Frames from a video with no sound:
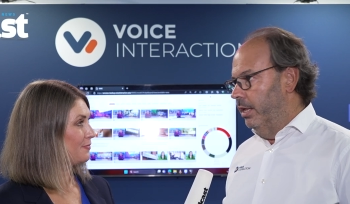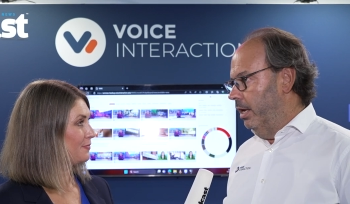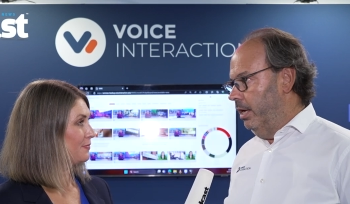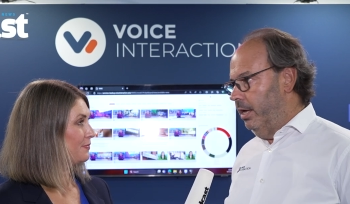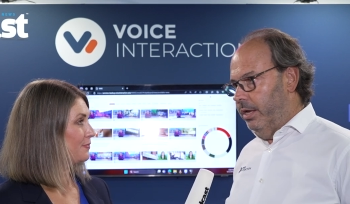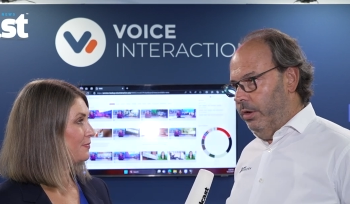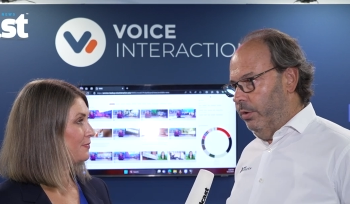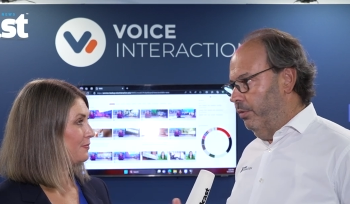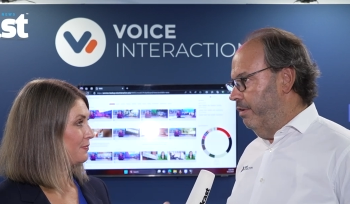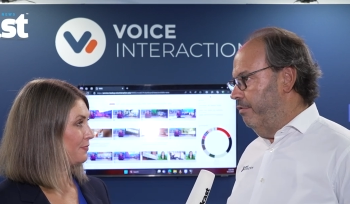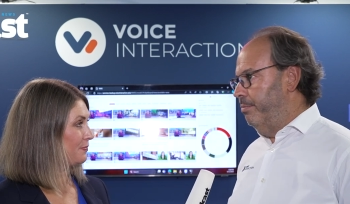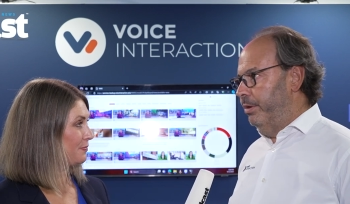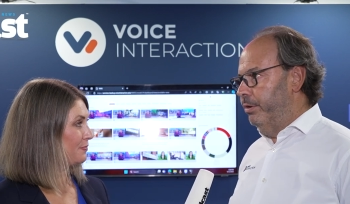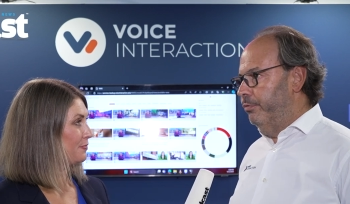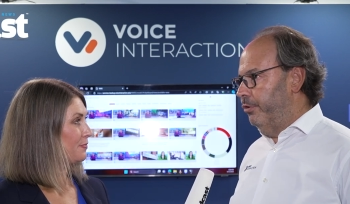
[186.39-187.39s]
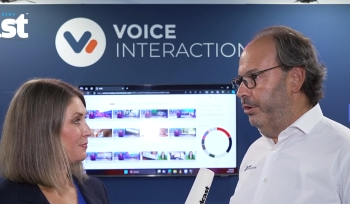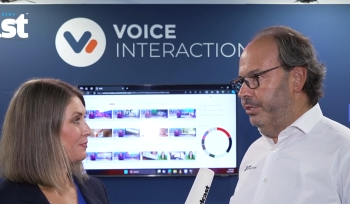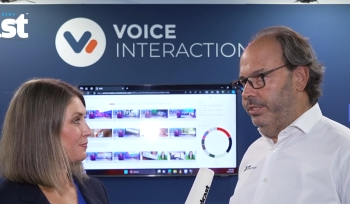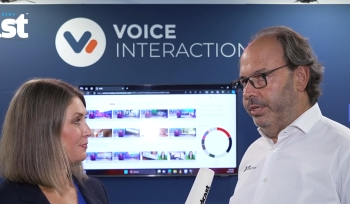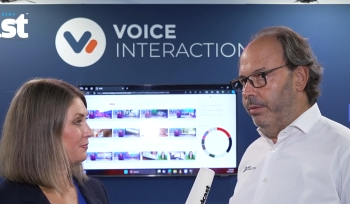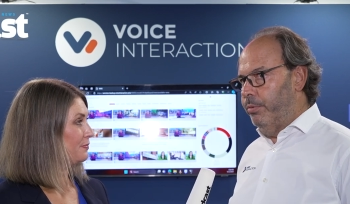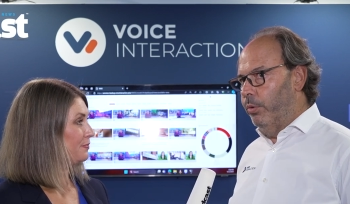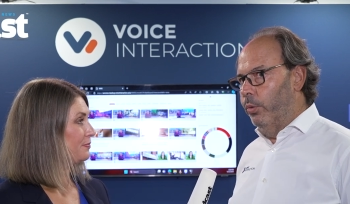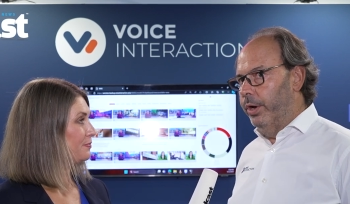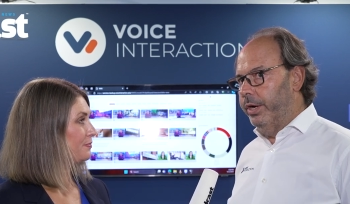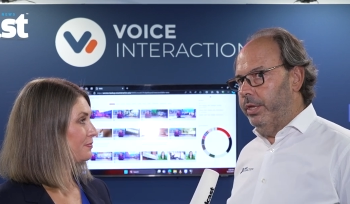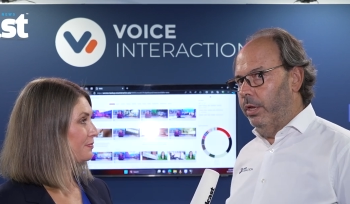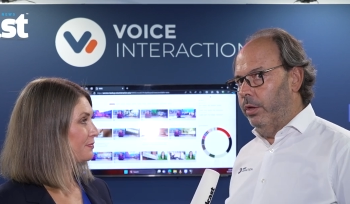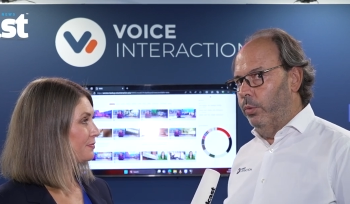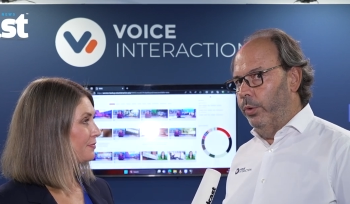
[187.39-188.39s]
Speaker 1: Uh, we have been, for example,
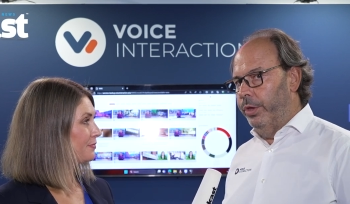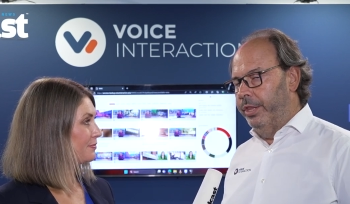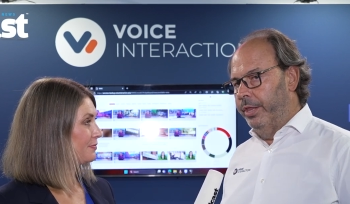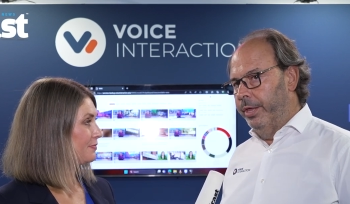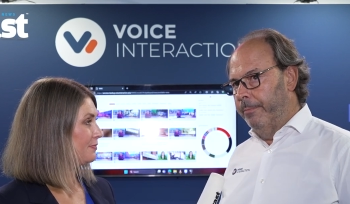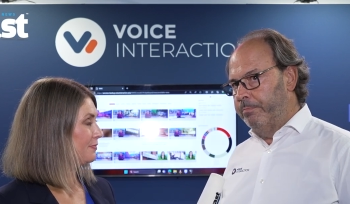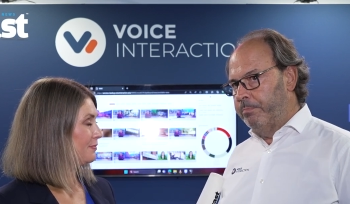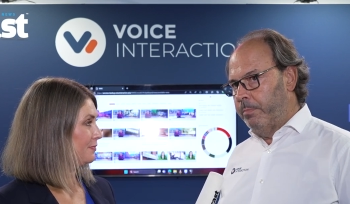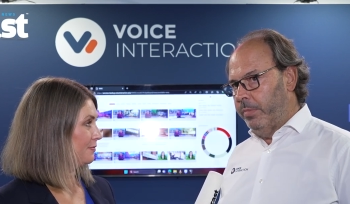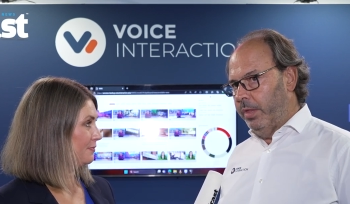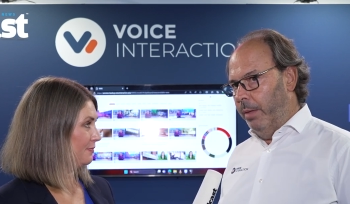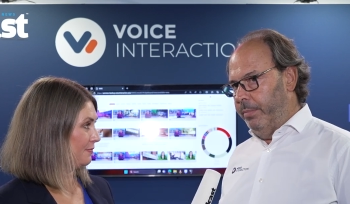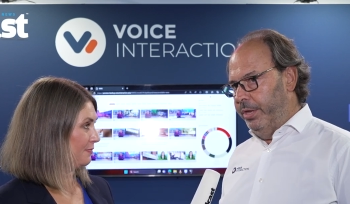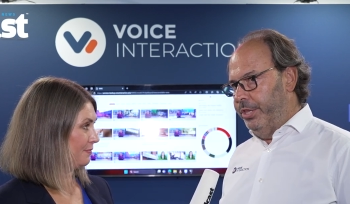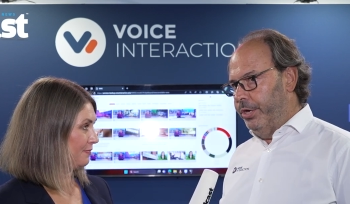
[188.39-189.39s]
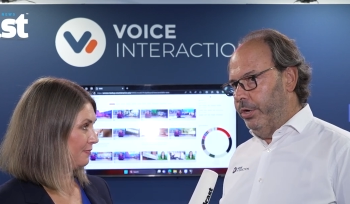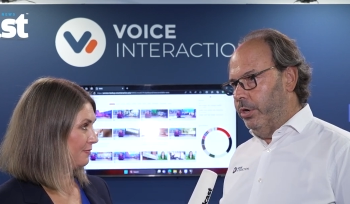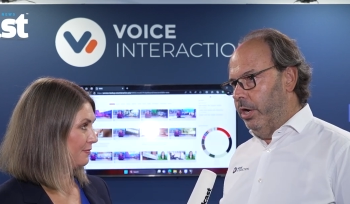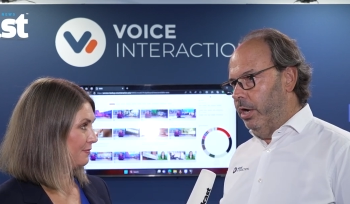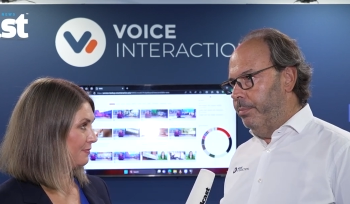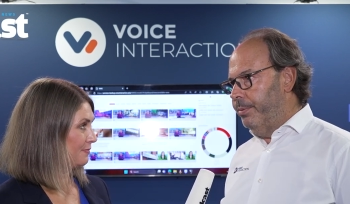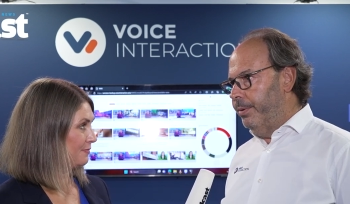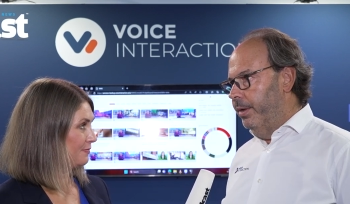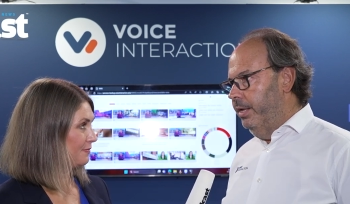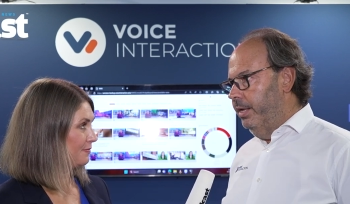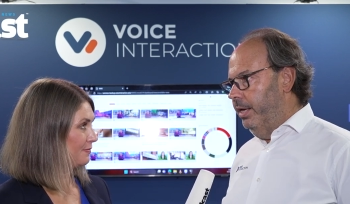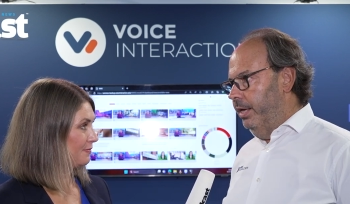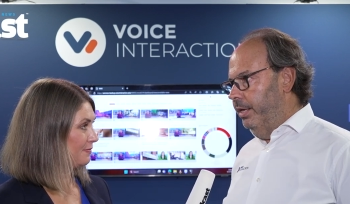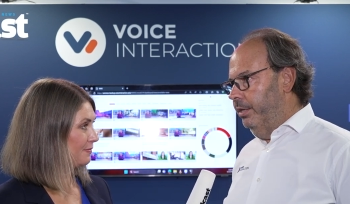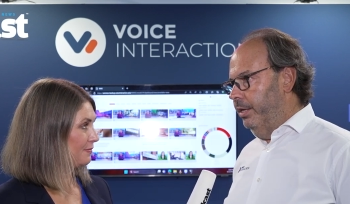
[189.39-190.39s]
working with Mediacorp
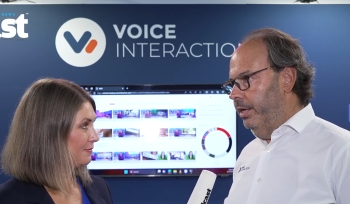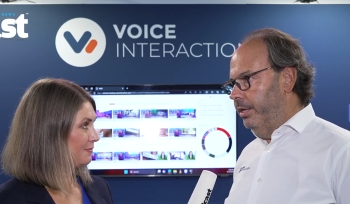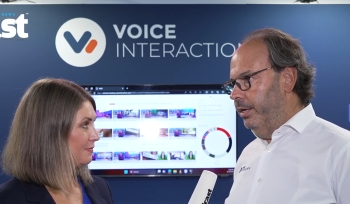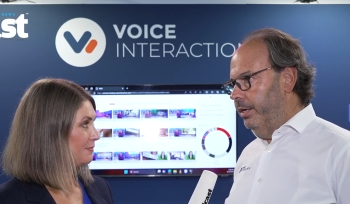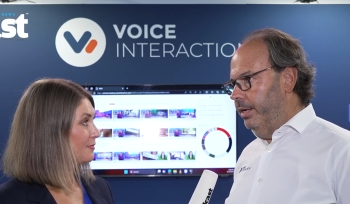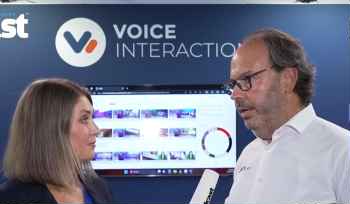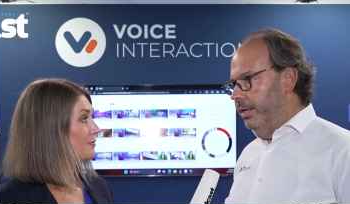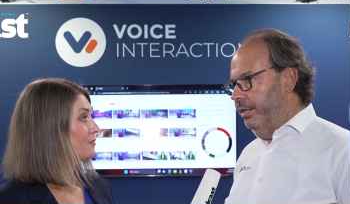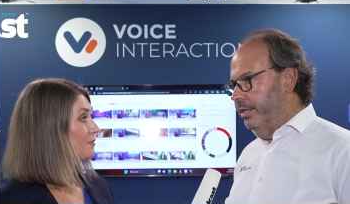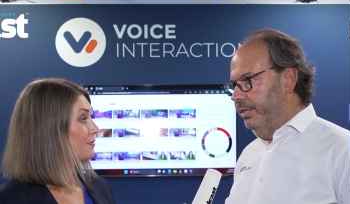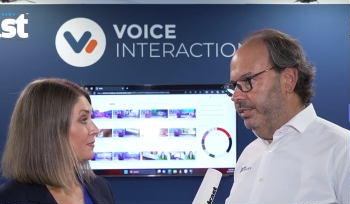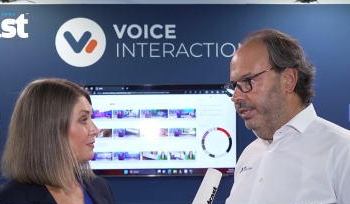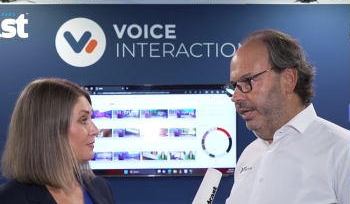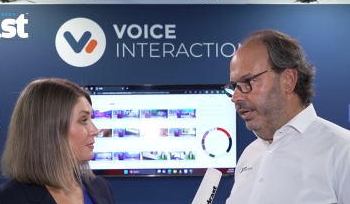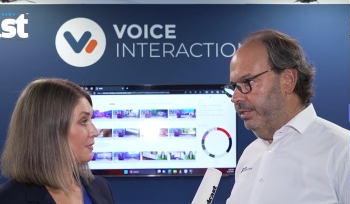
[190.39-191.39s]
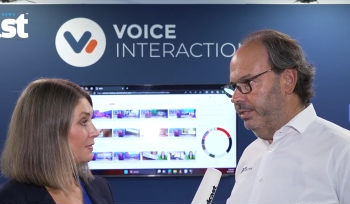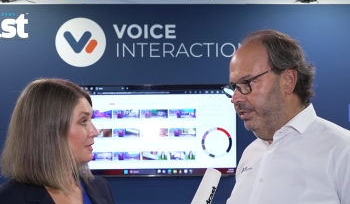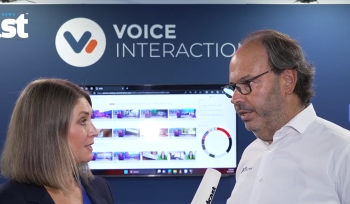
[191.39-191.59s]
in the, in the sense